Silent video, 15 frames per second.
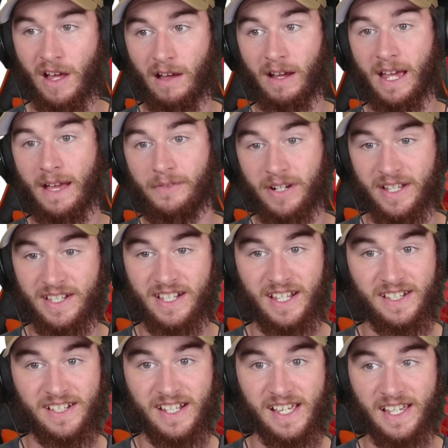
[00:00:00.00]
I have an
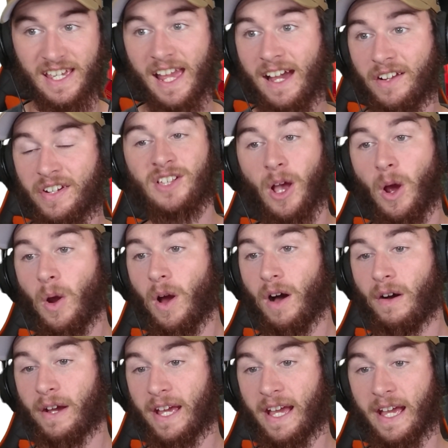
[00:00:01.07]
SCC account, so
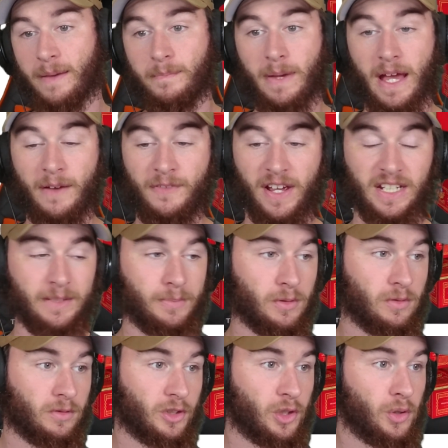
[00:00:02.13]
I am
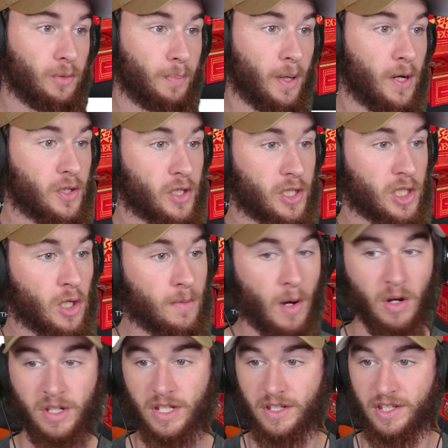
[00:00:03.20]
available to purchase 2
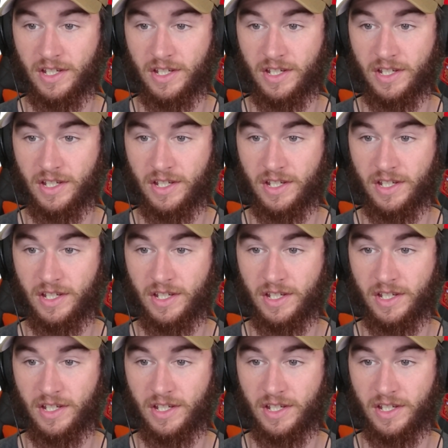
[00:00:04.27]
boxes.